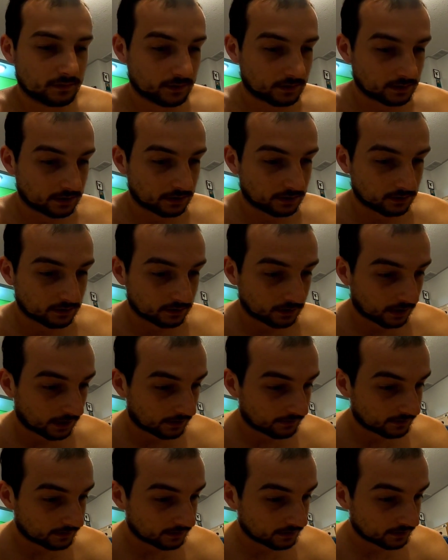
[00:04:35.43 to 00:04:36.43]
Wait, did I
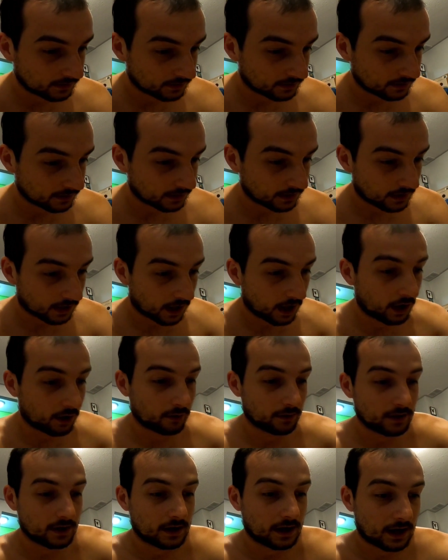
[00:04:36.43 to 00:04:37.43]
have it here?
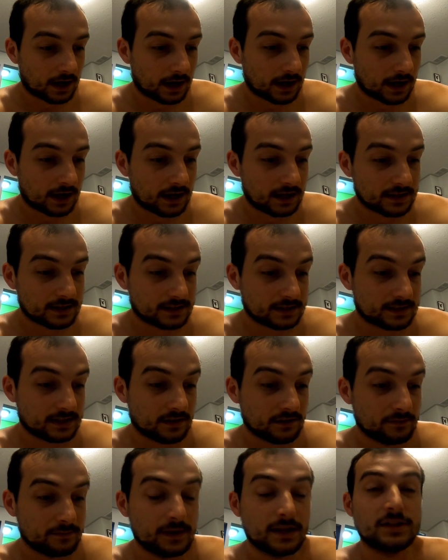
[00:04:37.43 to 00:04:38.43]
Oh, uh,
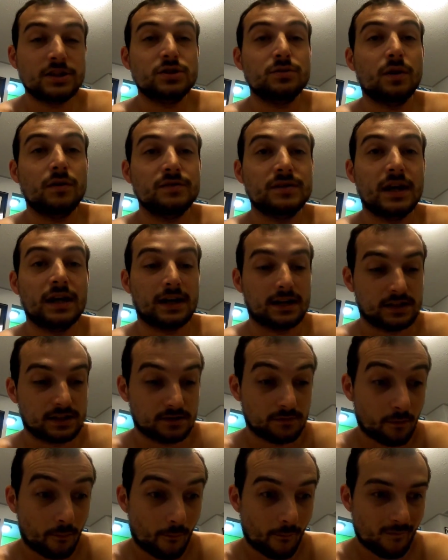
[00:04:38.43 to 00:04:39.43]
7 minutes, 12
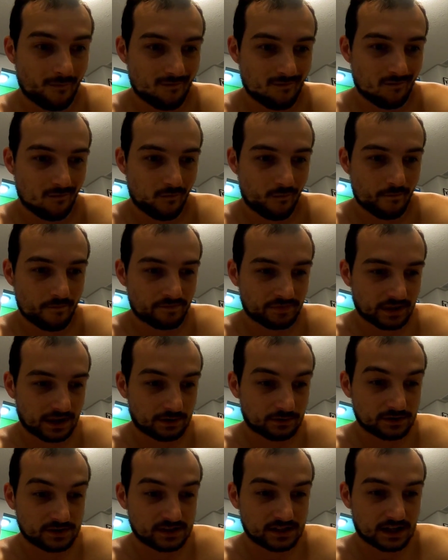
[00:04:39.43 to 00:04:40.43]
seconds.
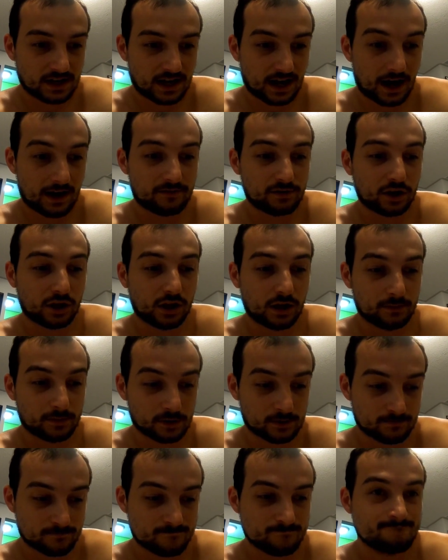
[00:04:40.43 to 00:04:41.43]
It was uh, half a
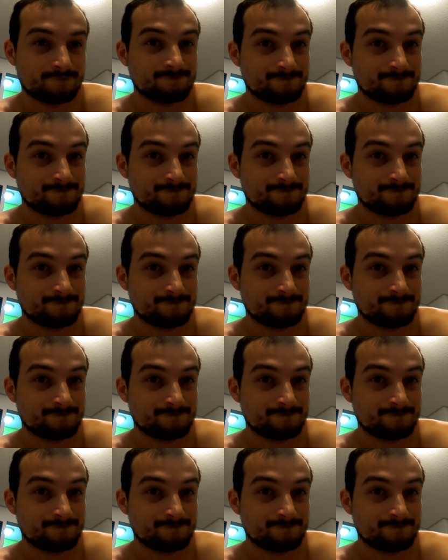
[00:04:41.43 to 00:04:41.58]
kilometer.